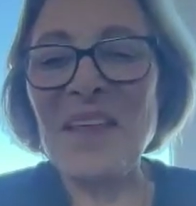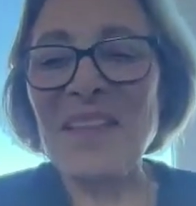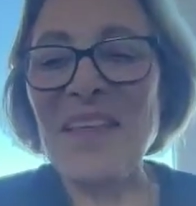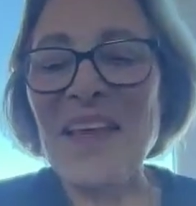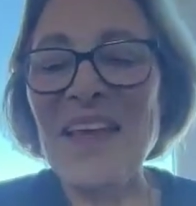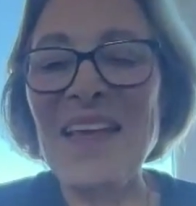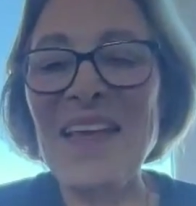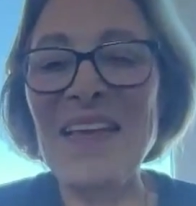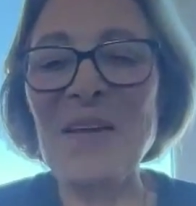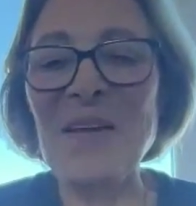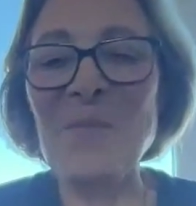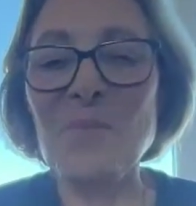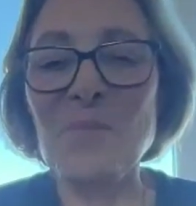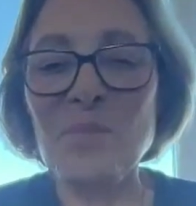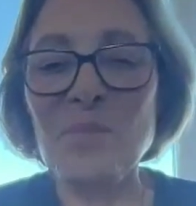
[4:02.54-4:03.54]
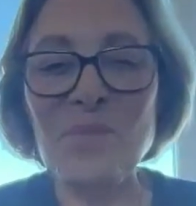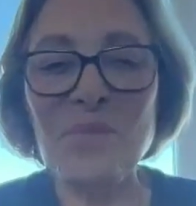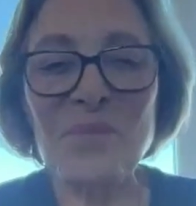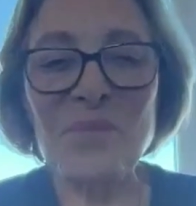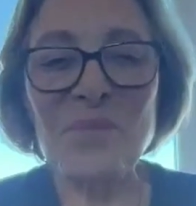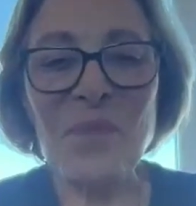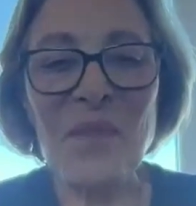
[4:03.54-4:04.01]
it
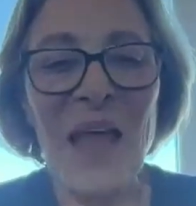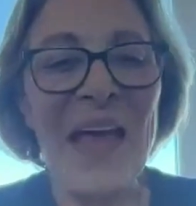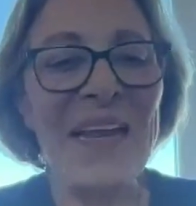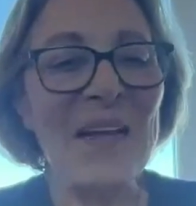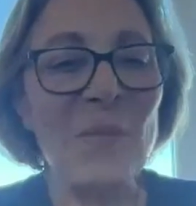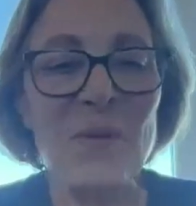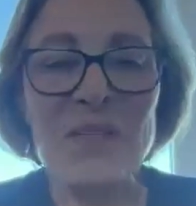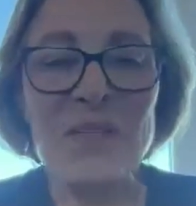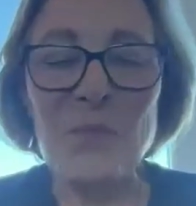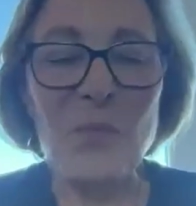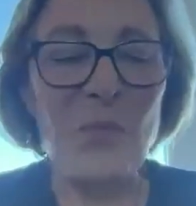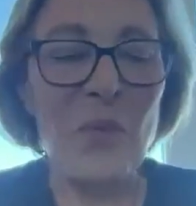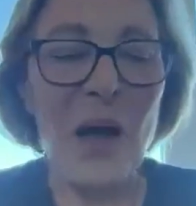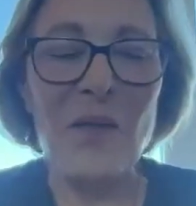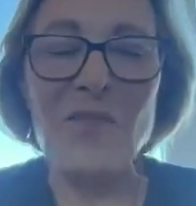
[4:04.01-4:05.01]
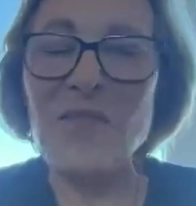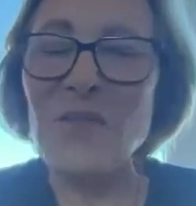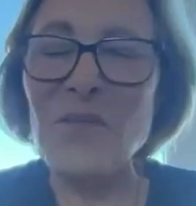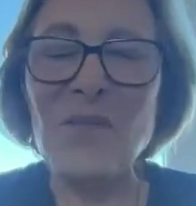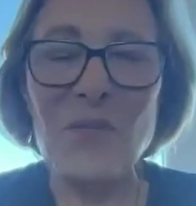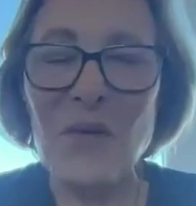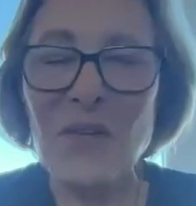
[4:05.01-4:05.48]
was
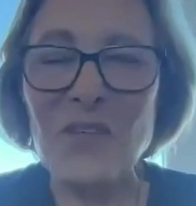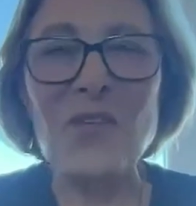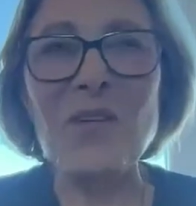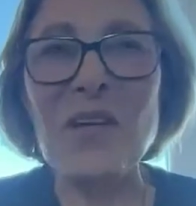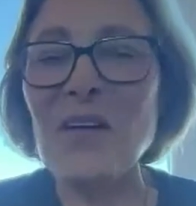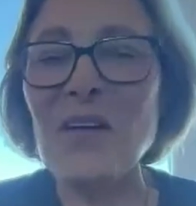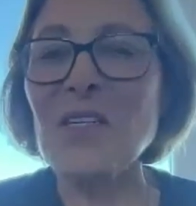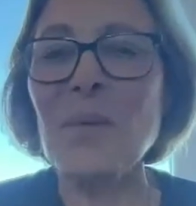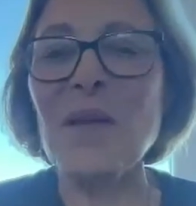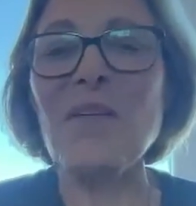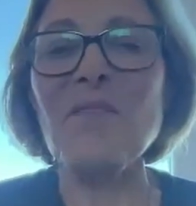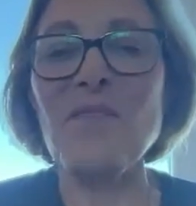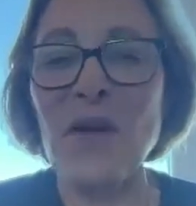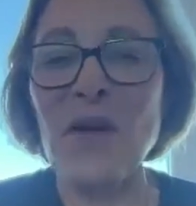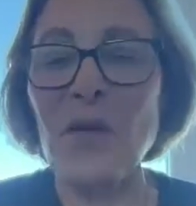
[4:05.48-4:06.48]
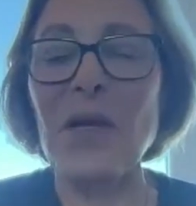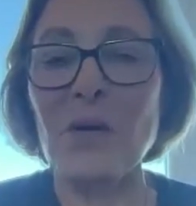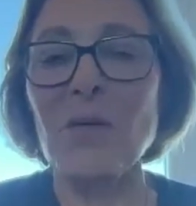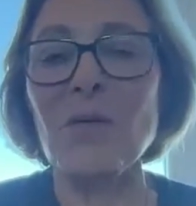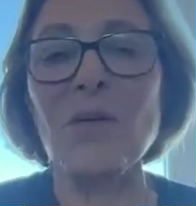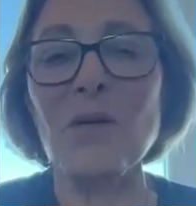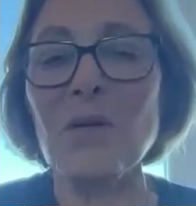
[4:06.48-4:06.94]
turned out to be a very
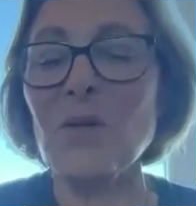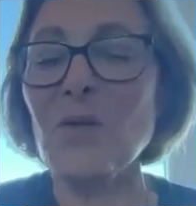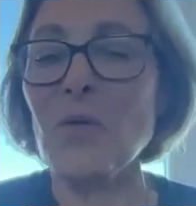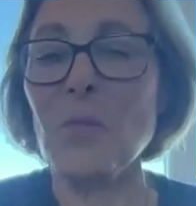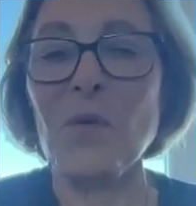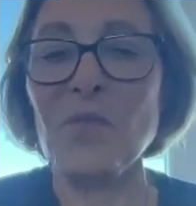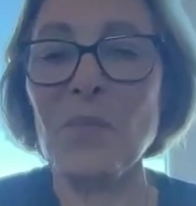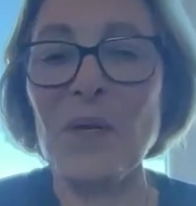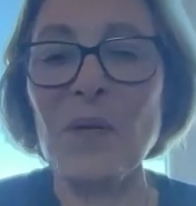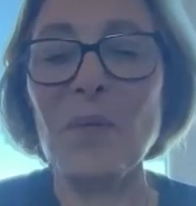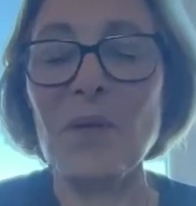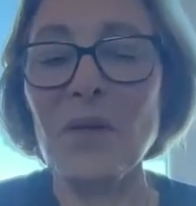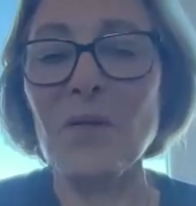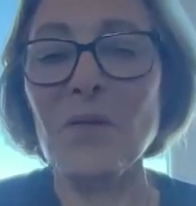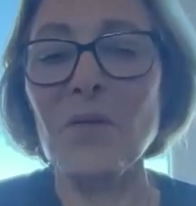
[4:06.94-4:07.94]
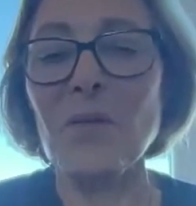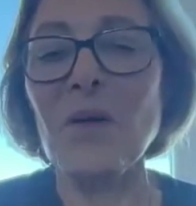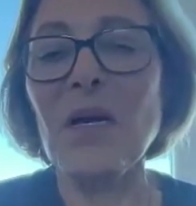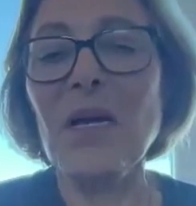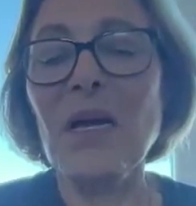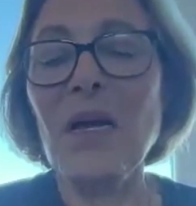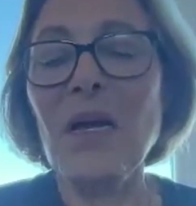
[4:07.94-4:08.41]
cool group of people
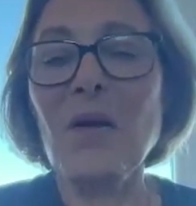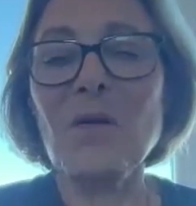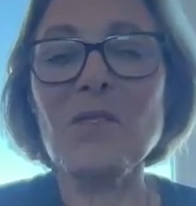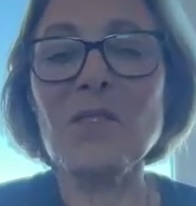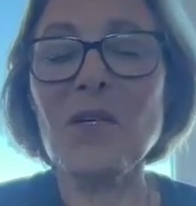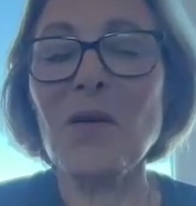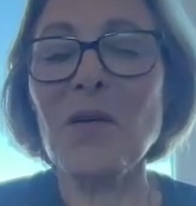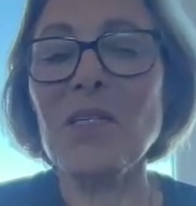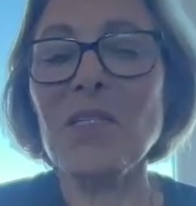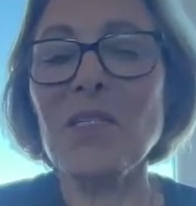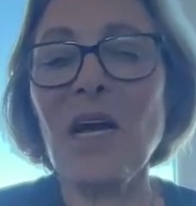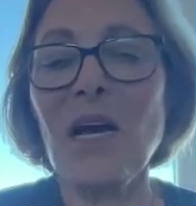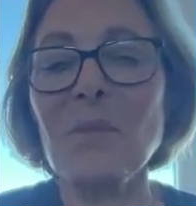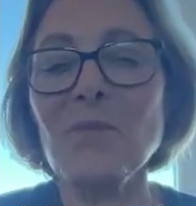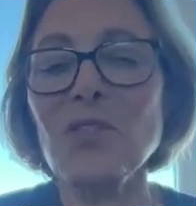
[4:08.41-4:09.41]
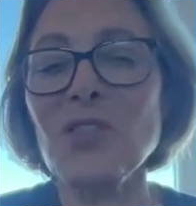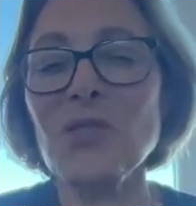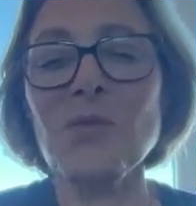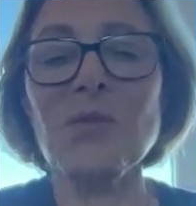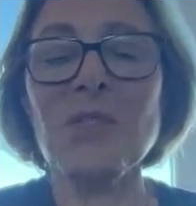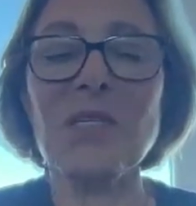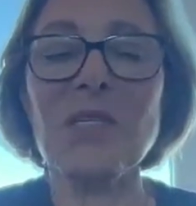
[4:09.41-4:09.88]
who started Tom's
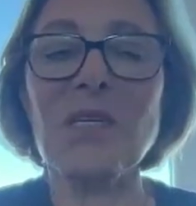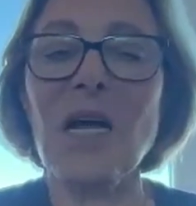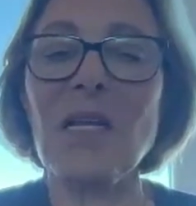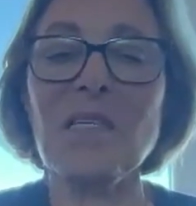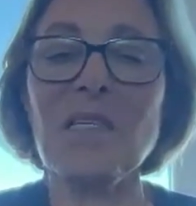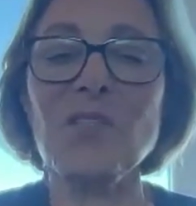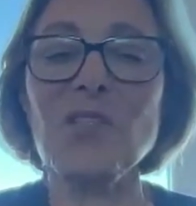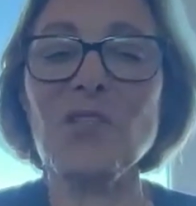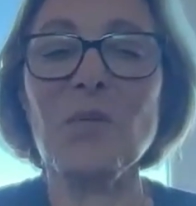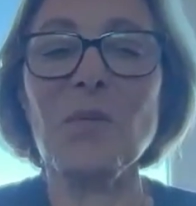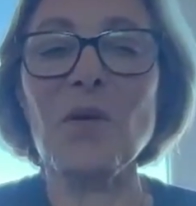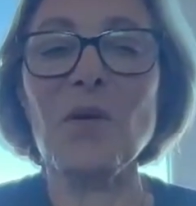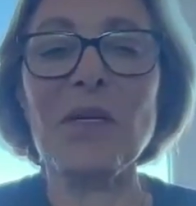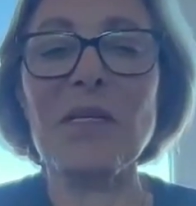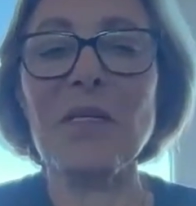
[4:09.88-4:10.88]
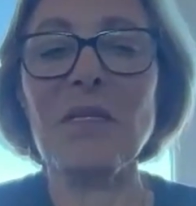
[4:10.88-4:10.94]
Shoes and College Humor